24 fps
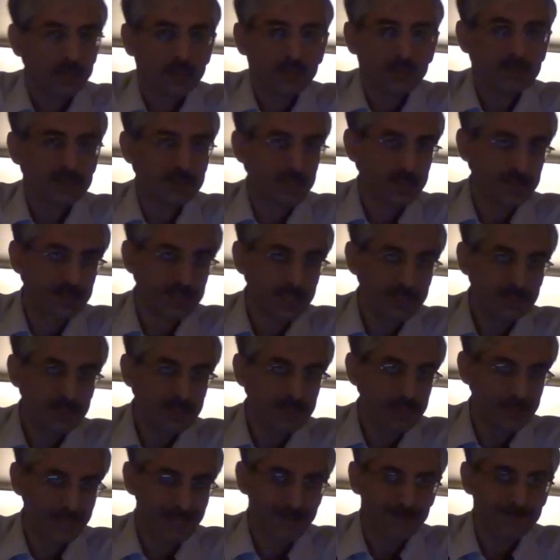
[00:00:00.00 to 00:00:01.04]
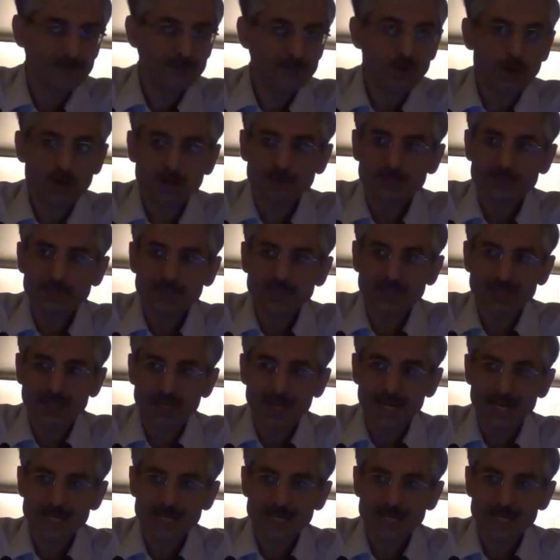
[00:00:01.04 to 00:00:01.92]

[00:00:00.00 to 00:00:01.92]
The successes have not been